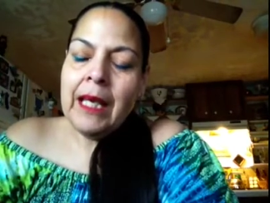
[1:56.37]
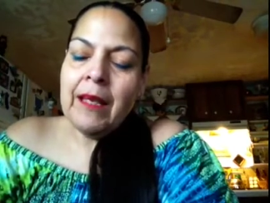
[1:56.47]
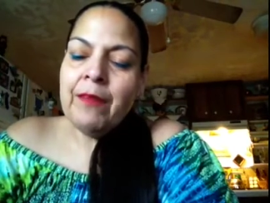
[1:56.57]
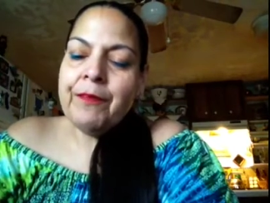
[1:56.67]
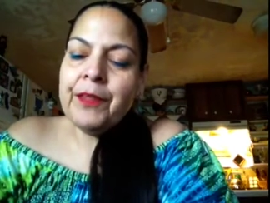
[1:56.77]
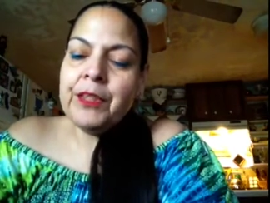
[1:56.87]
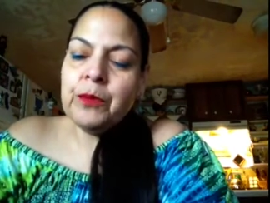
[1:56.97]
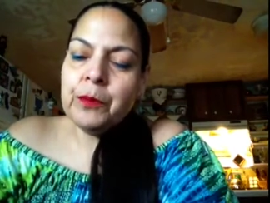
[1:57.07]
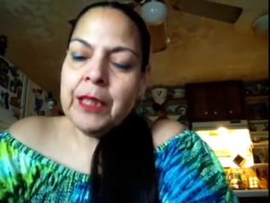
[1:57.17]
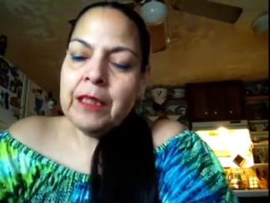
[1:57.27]
In the
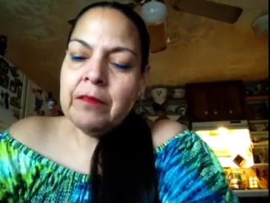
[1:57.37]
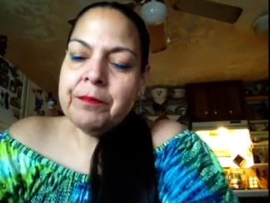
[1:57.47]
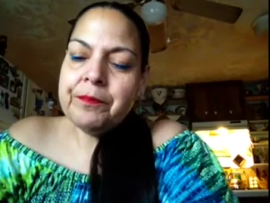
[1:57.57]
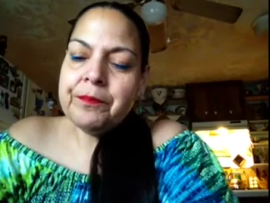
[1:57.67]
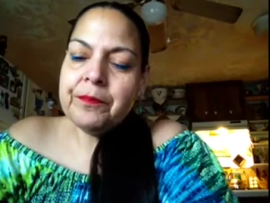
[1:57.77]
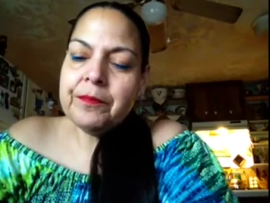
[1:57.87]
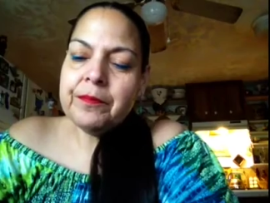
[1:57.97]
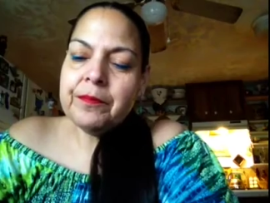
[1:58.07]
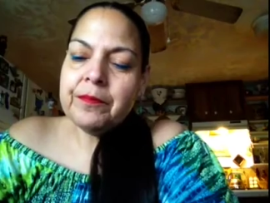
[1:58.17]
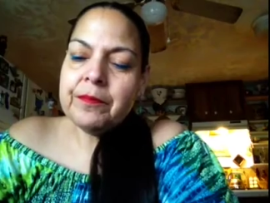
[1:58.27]
first one
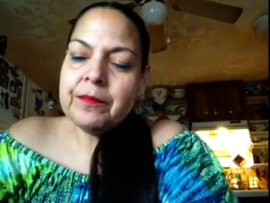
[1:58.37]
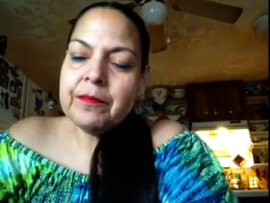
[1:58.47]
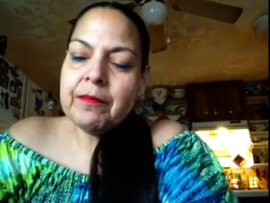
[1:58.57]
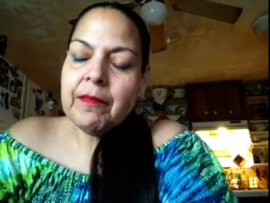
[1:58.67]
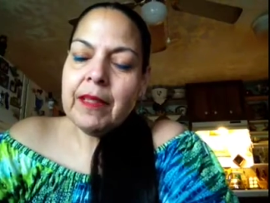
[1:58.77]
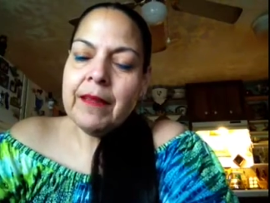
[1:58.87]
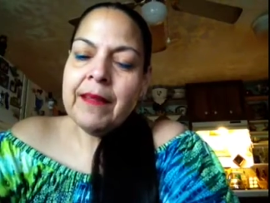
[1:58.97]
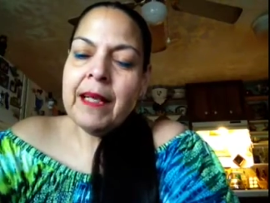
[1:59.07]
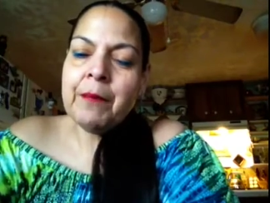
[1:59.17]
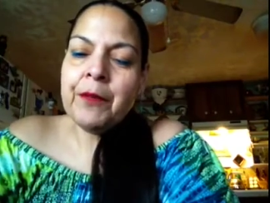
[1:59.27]

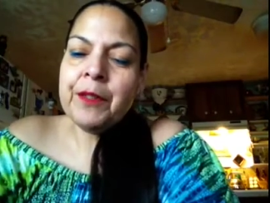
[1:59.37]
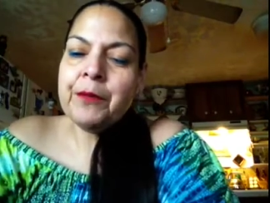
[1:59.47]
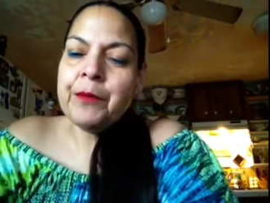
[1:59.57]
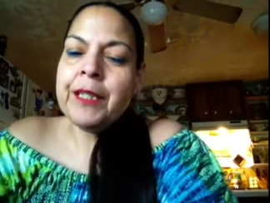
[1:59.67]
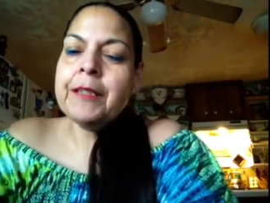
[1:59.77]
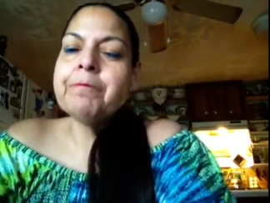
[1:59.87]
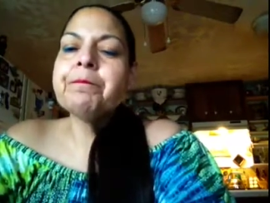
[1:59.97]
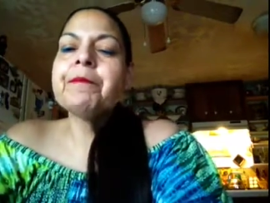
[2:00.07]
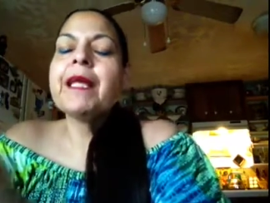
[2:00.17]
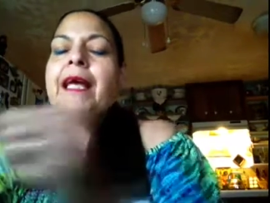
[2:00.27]
that I'm going to read,
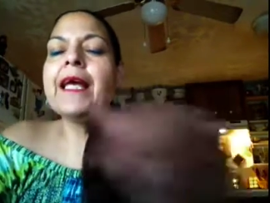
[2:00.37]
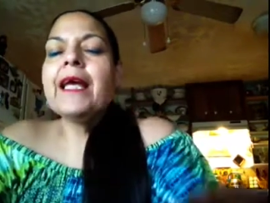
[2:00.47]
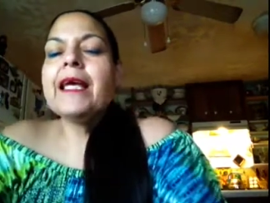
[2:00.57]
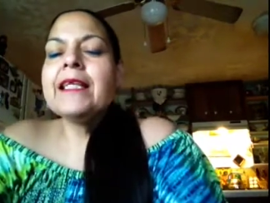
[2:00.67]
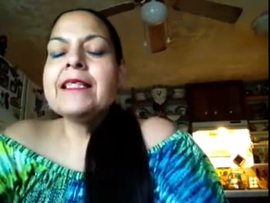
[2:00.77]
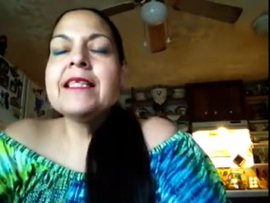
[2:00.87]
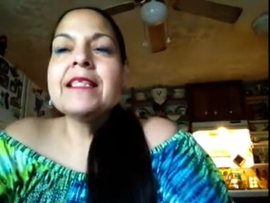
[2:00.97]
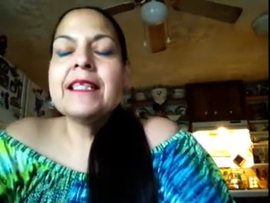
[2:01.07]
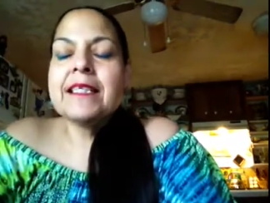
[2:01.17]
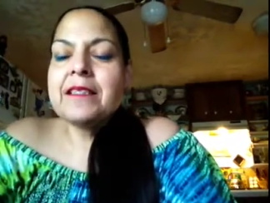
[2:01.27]
it says
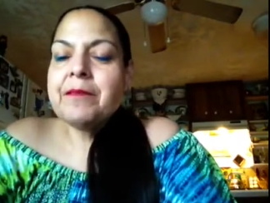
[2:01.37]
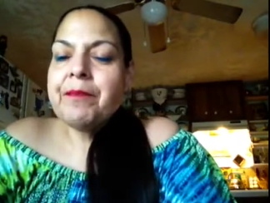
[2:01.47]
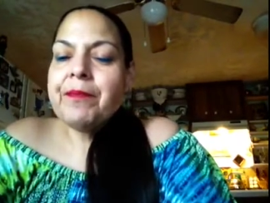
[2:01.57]
this.